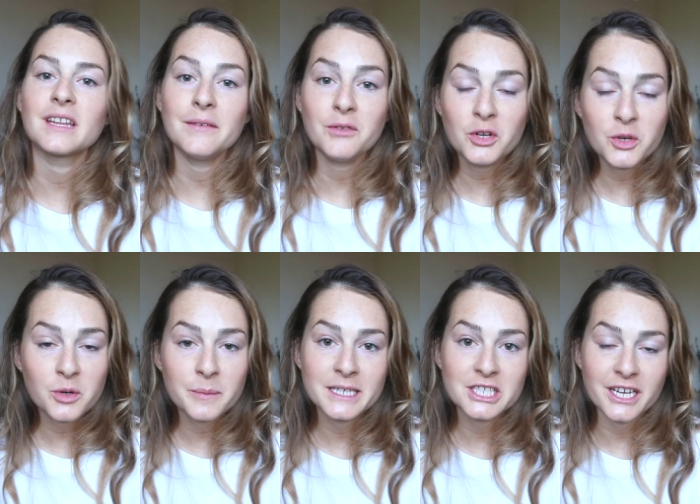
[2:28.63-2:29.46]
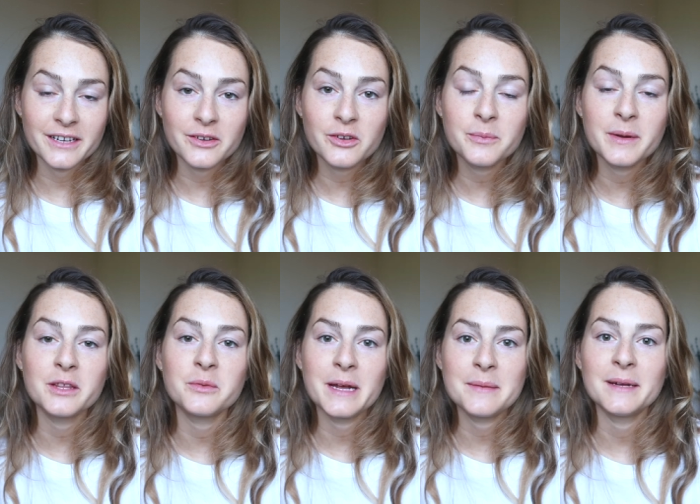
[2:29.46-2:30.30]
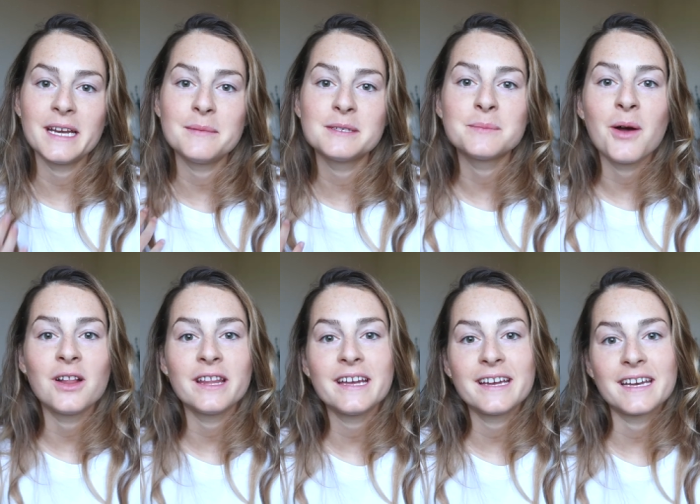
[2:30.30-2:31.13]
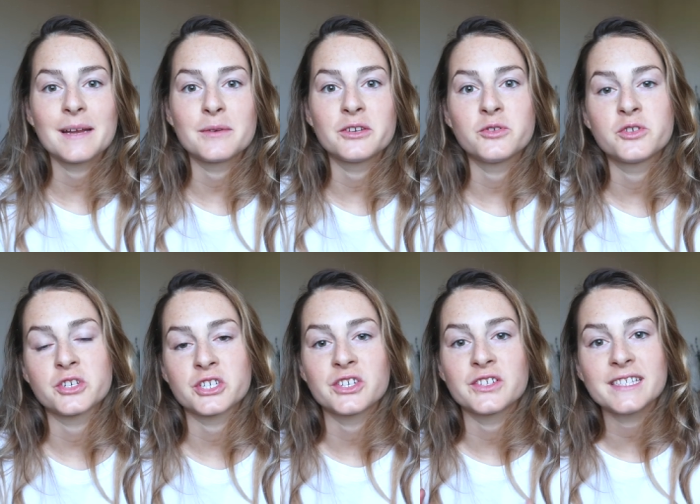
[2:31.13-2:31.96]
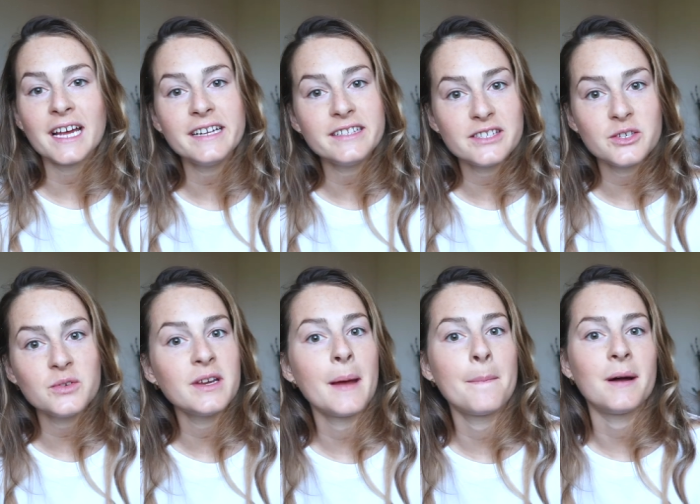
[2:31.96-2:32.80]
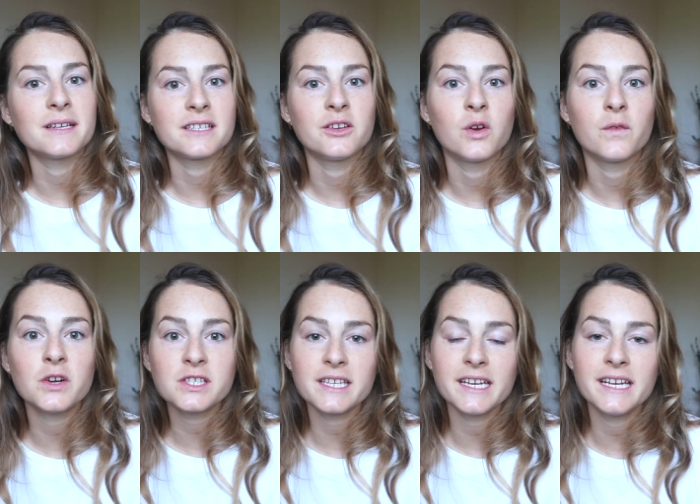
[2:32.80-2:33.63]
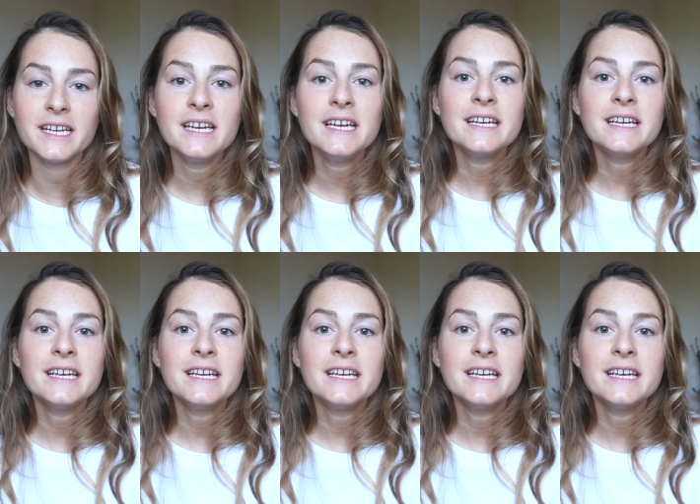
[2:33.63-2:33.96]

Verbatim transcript: If you're new to my channel, by the way, my name is Molly and I'm a nutritional science student at Boston University,